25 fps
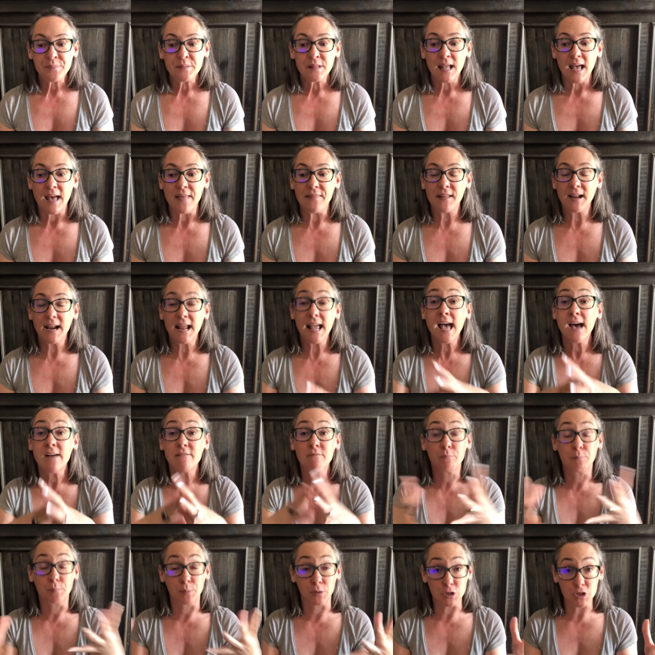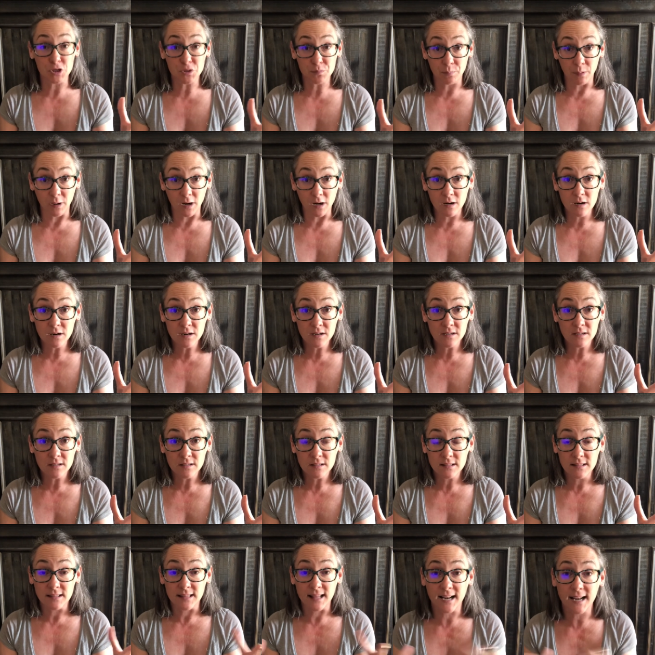And then I have birch bark
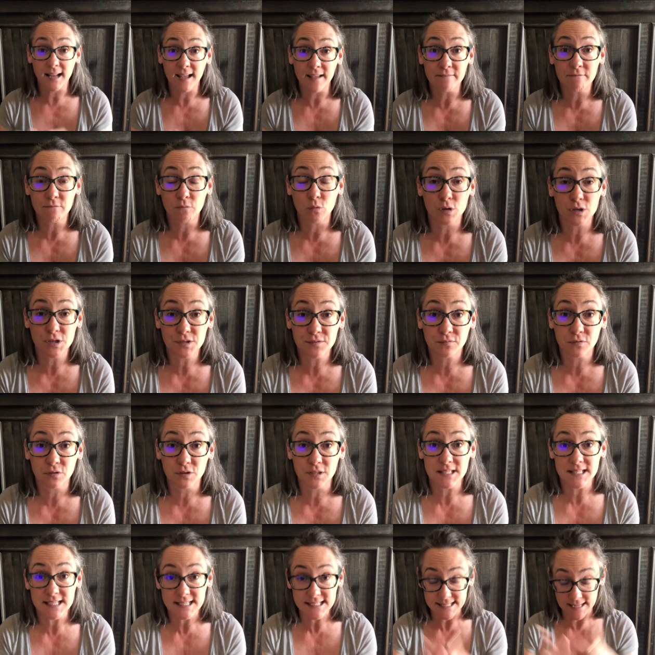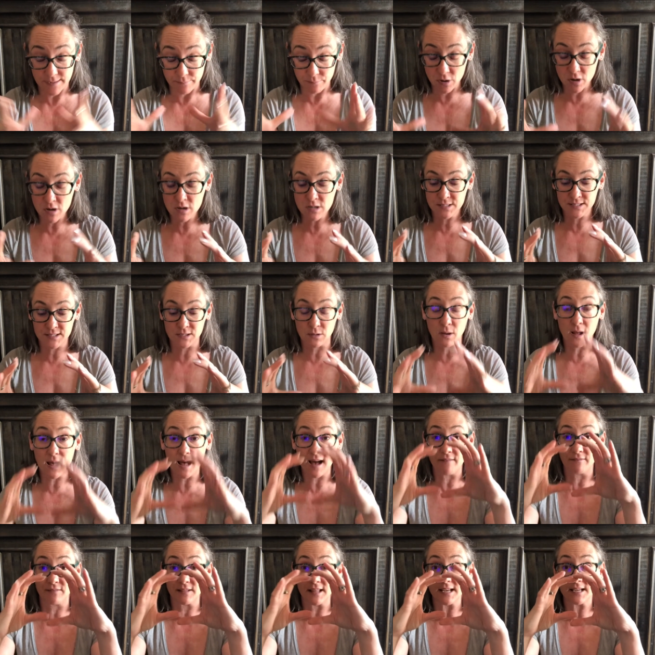that I forage for in the summer. So I'll
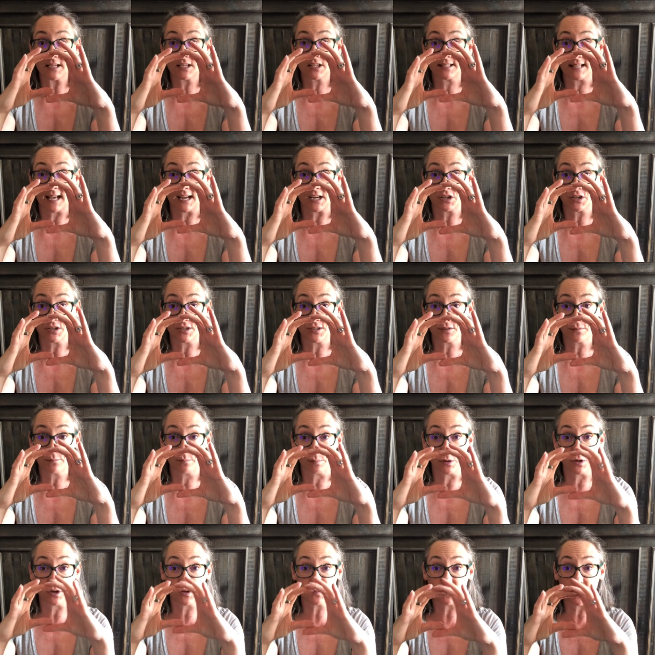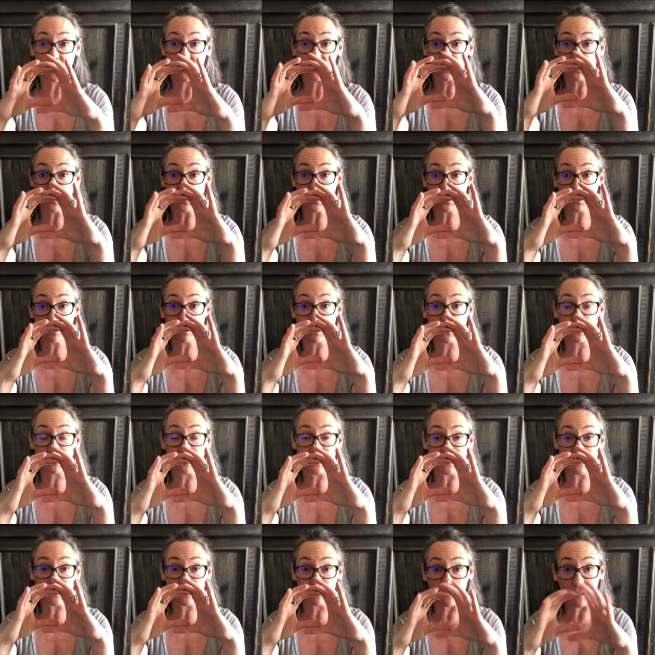have like sections of birch bark. They're usually about
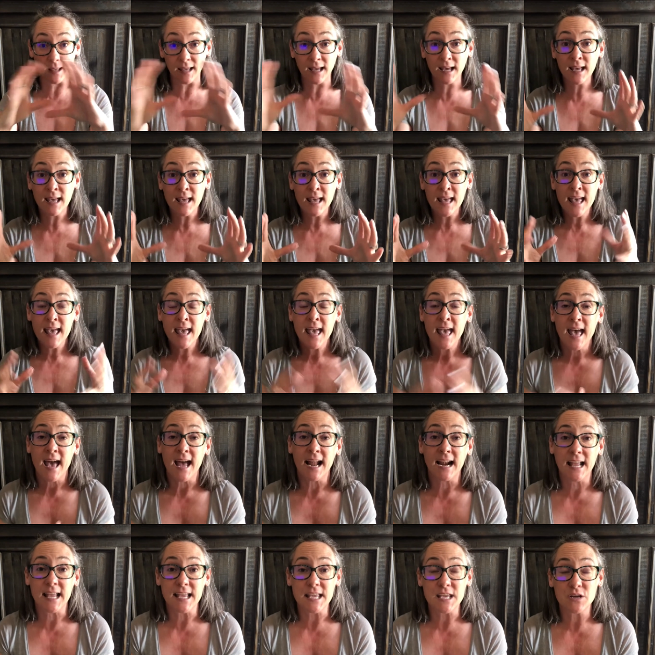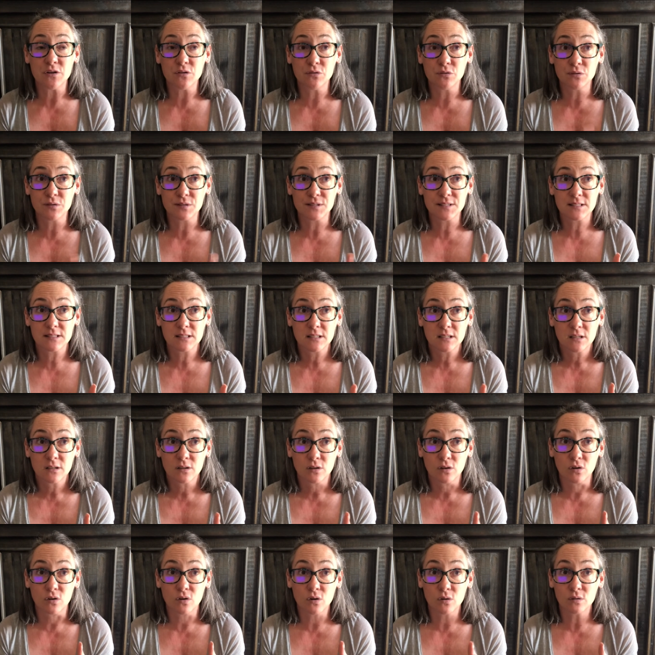this big. And I use
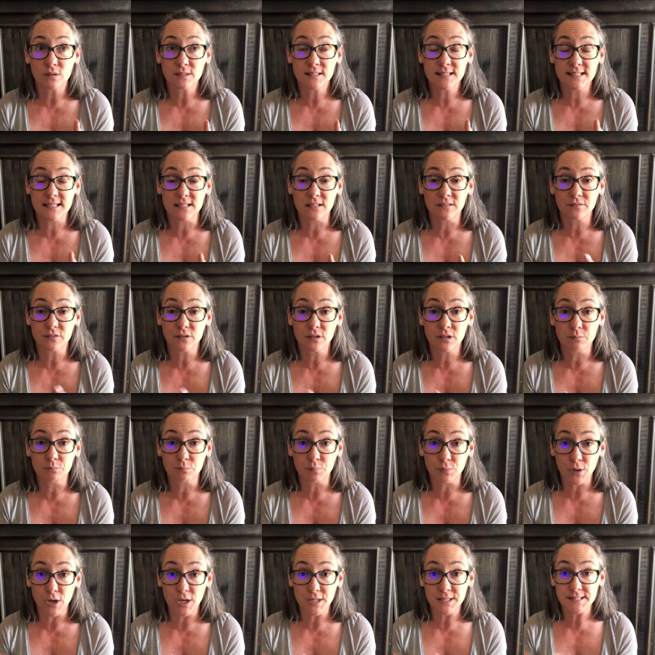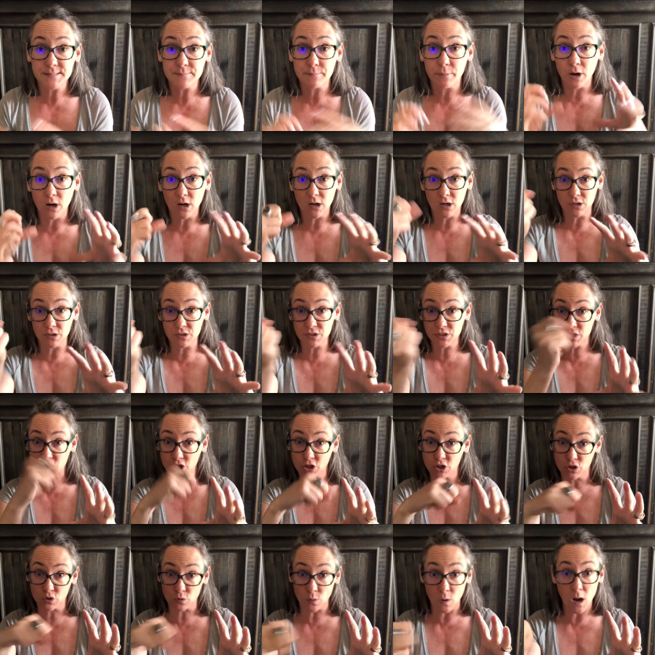gold, silver, and bronze markers to
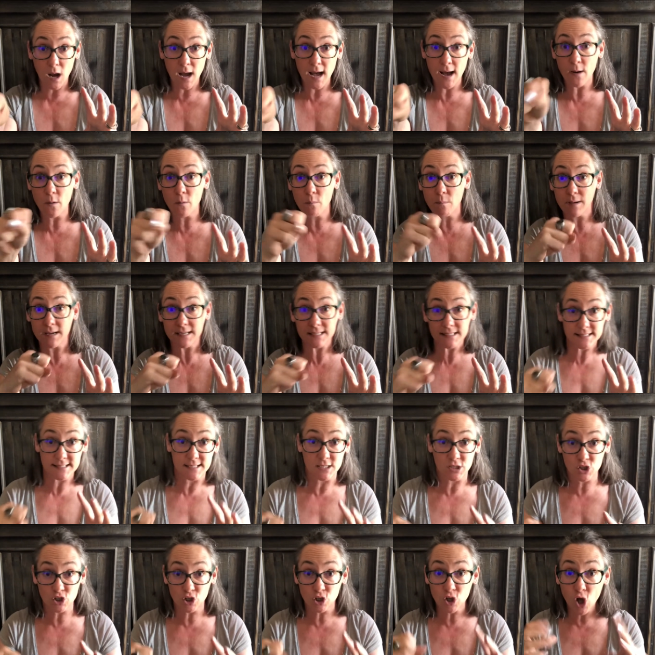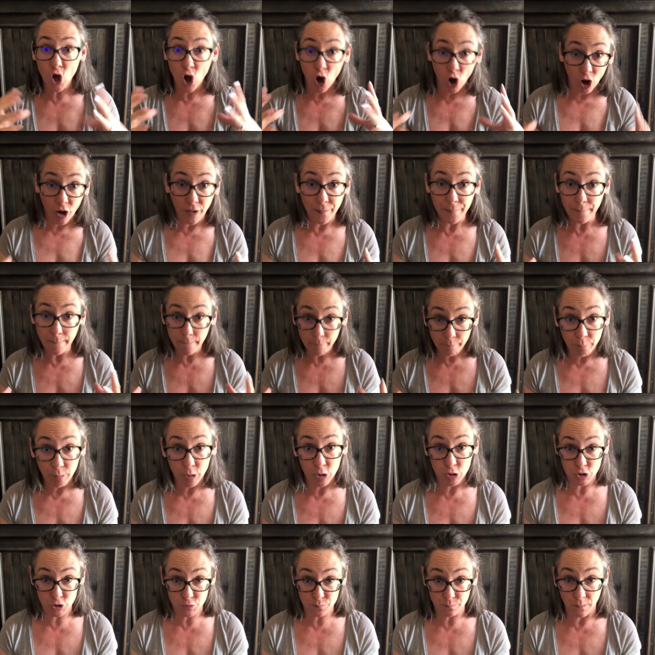draw out my sigil on the
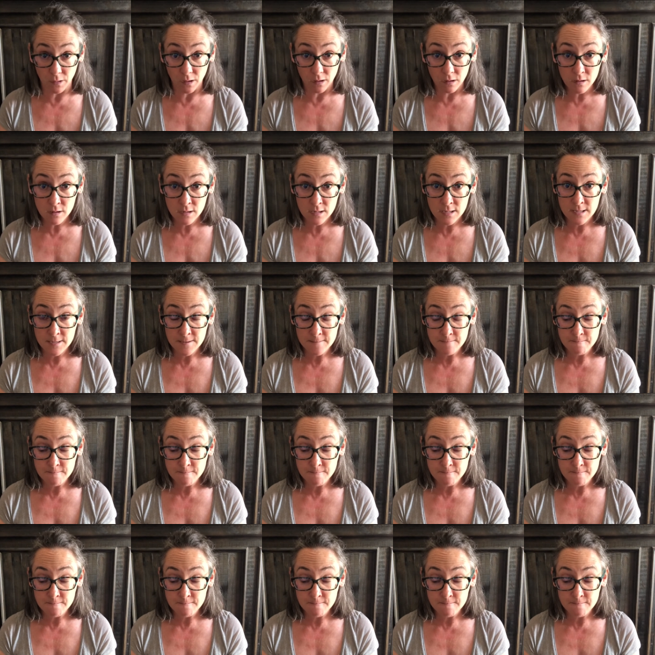birch bark.